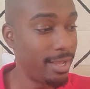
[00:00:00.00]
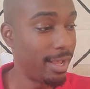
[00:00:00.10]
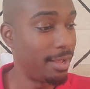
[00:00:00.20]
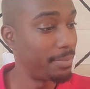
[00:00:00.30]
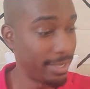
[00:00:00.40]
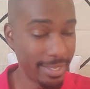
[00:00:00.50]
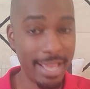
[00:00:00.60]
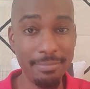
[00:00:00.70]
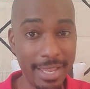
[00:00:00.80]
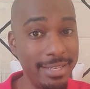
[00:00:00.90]

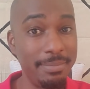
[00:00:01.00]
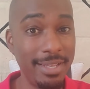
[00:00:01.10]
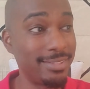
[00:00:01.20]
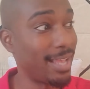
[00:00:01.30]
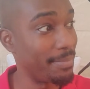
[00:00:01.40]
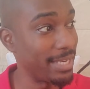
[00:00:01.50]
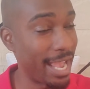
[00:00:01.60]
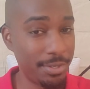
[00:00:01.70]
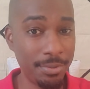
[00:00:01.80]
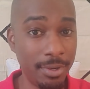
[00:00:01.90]
Again, mainly because I'm an
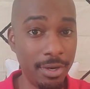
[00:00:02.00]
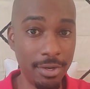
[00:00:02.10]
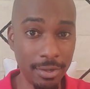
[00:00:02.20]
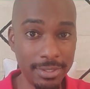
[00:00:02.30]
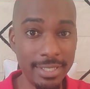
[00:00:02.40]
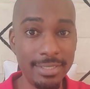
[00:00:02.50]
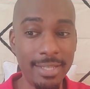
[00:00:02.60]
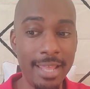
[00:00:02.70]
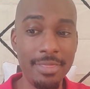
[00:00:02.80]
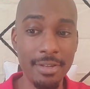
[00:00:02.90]
actual occultist,
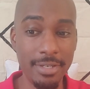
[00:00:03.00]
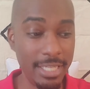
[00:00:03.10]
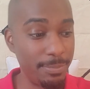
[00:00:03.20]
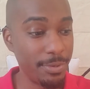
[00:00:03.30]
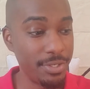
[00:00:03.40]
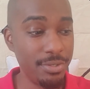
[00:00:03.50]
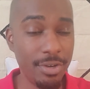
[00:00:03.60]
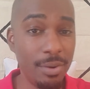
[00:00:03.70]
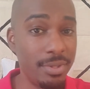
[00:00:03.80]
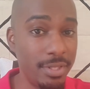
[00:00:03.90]
and the deeper you
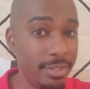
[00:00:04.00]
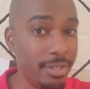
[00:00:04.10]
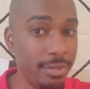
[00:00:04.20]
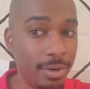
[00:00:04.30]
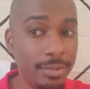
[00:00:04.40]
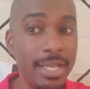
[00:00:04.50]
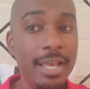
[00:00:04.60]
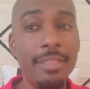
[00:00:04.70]
go within the occult,